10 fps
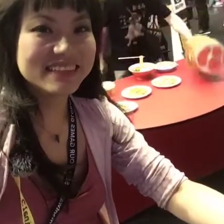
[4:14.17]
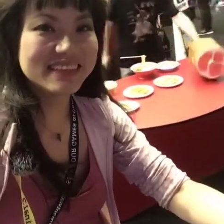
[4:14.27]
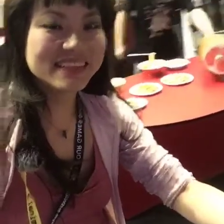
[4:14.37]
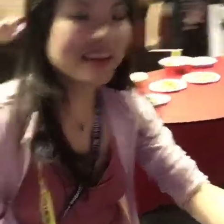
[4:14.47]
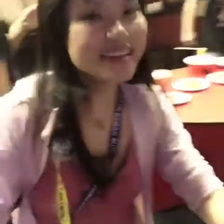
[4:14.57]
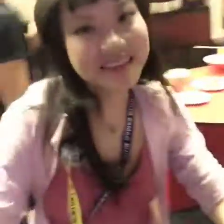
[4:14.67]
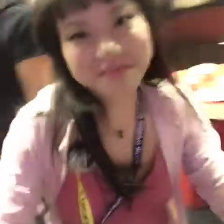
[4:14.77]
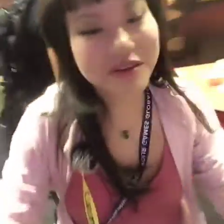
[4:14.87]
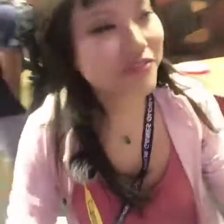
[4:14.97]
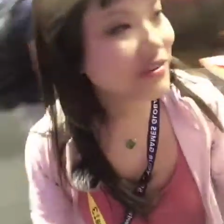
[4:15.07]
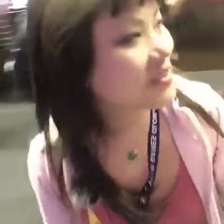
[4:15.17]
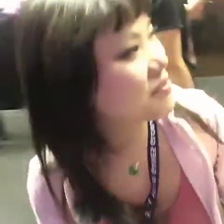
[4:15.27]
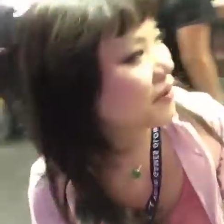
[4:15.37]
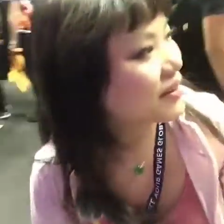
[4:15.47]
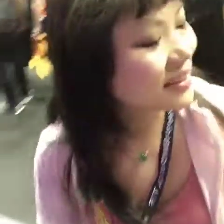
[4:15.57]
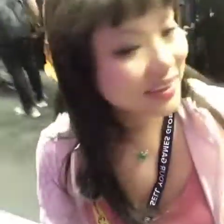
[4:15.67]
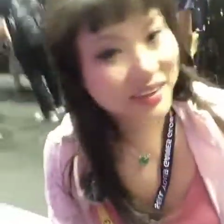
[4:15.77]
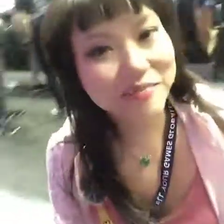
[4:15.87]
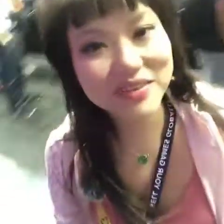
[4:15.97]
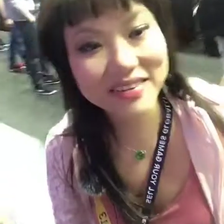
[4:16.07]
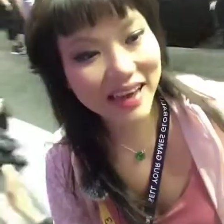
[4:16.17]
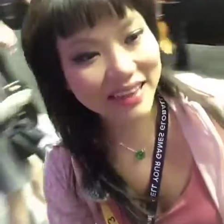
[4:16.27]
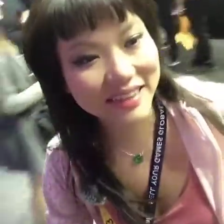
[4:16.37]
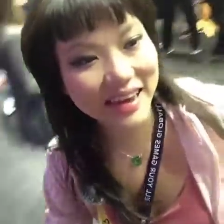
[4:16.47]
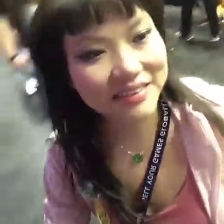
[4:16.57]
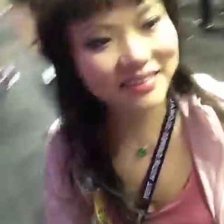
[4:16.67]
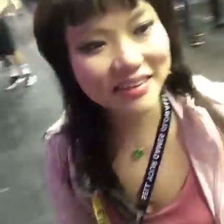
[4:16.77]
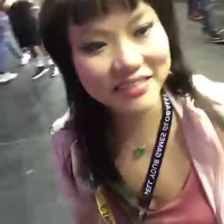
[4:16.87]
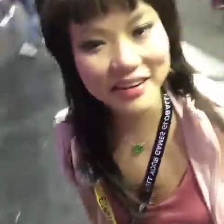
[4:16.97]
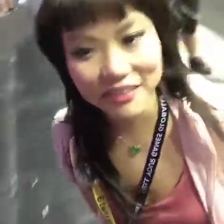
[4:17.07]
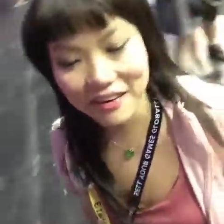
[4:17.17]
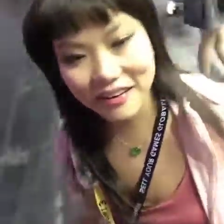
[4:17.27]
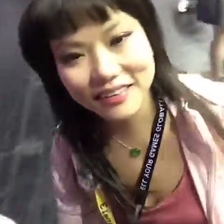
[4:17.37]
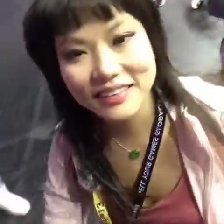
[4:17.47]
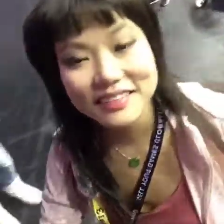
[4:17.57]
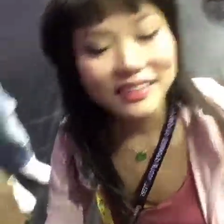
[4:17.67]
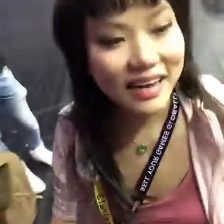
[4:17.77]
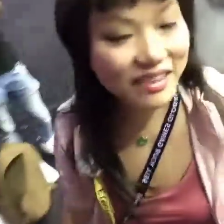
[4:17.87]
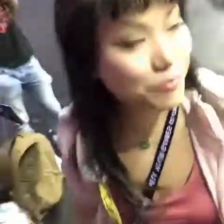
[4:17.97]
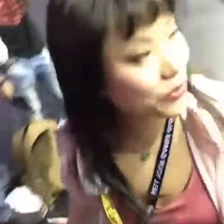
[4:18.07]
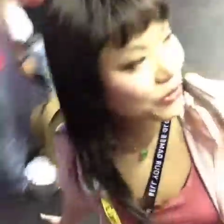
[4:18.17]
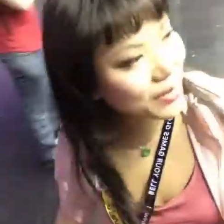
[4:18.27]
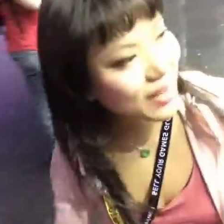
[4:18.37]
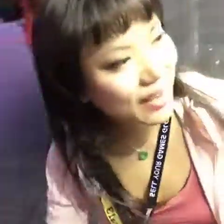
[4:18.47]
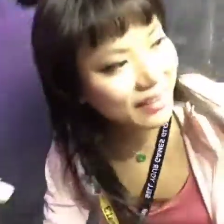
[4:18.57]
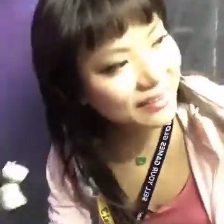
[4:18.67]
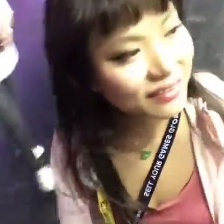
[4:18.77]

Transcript: Yeah, this is my favorite spot here, beside the Lifesize Shenglong and the Budokan